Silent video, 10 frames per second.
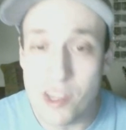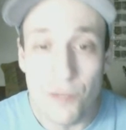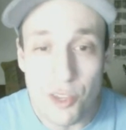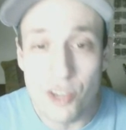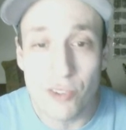
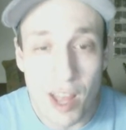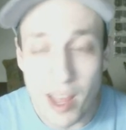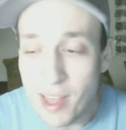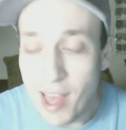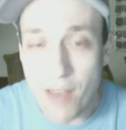if you don't
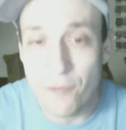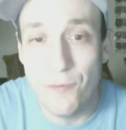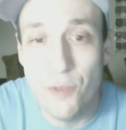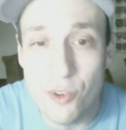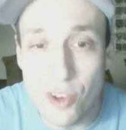have
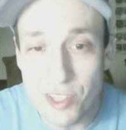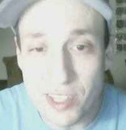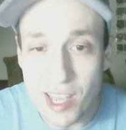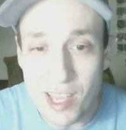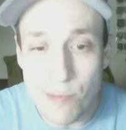food on the
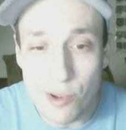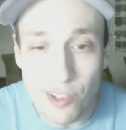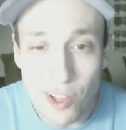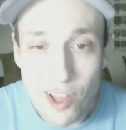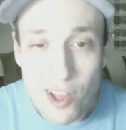table,